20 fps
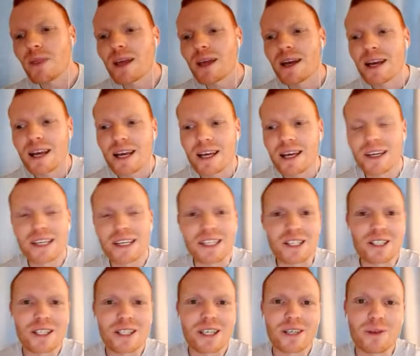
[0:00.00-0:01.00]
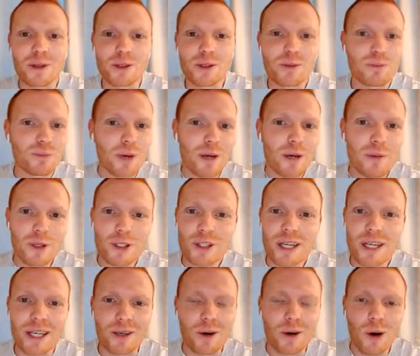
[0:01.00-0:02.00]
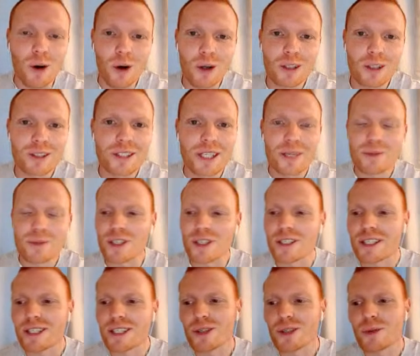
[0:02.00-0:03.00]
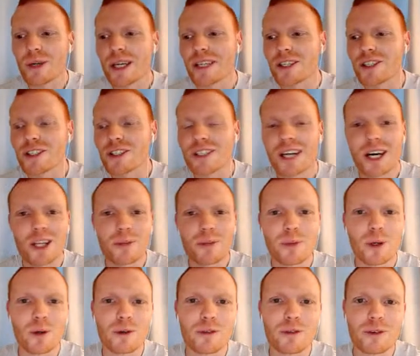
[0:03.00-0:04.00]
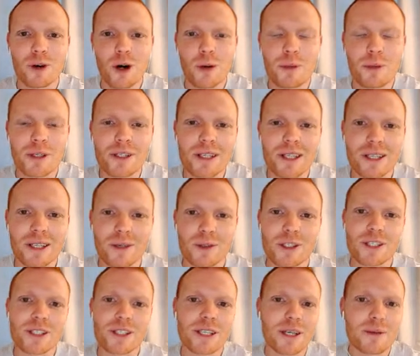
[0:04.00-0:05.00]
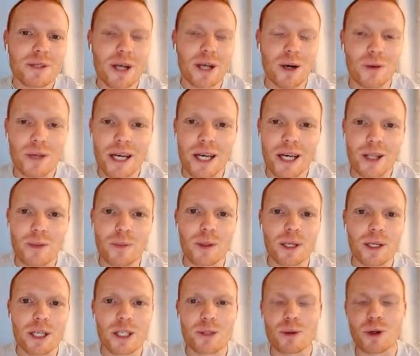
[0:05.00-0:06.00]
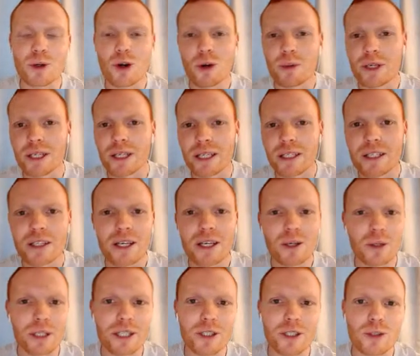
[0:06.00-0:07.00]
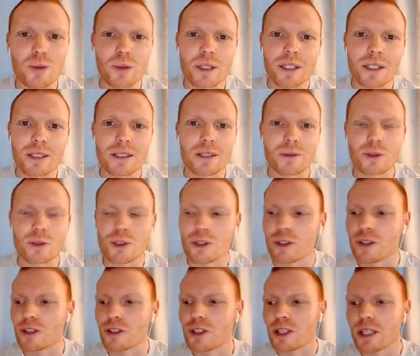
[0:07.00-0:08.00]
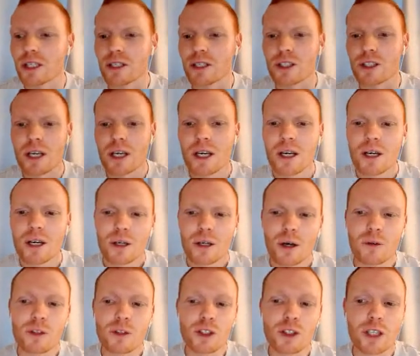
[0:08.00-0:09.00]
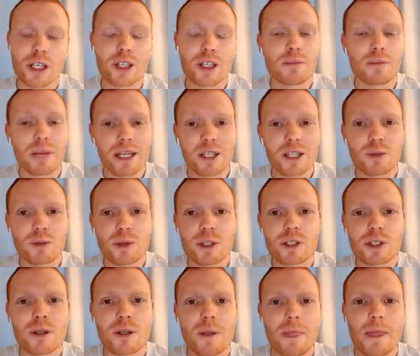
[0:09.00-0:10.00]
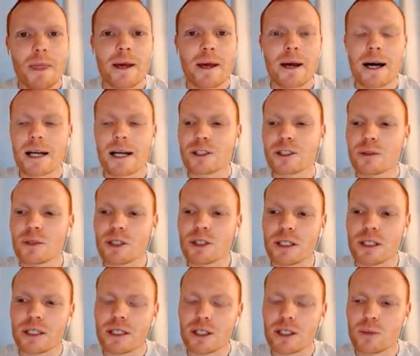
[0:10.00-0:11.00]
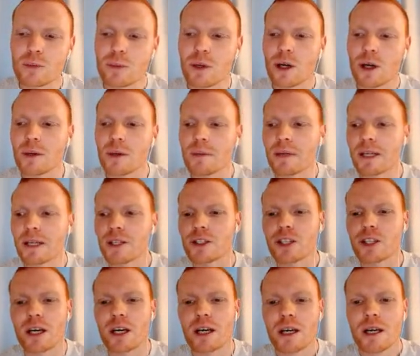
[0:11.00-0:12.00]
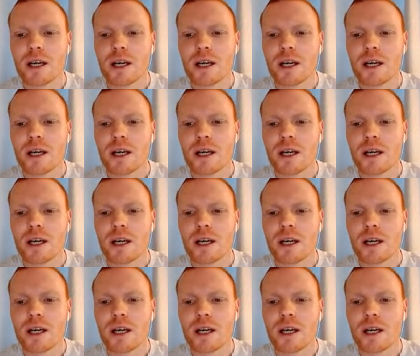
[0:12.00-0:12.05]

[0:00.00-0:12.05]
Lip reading: Like you say, it's pretty much like all teams this season, the way they start the poor form, and it was the same down there. The players were coming in and out each week, and it was just a change. Obviously, change in management. Haslam stays in as permanent manager.